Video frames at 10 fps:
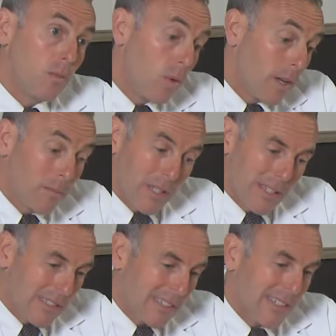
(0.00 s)
1
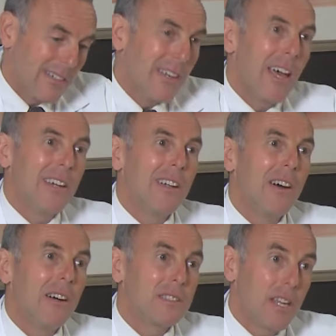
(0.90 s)
being, not at
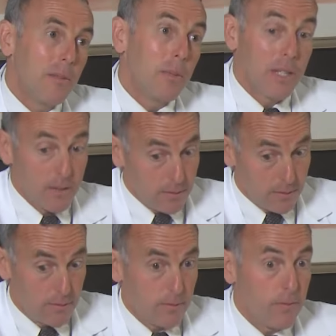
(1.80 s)
all, 10 being
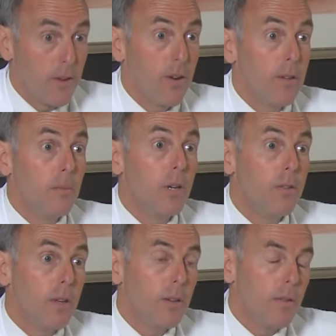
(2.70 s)
very
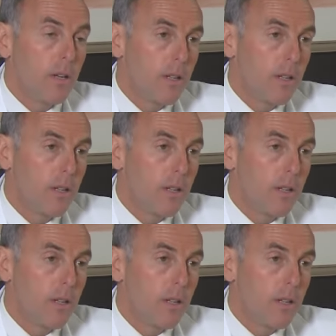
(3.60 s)
motivated.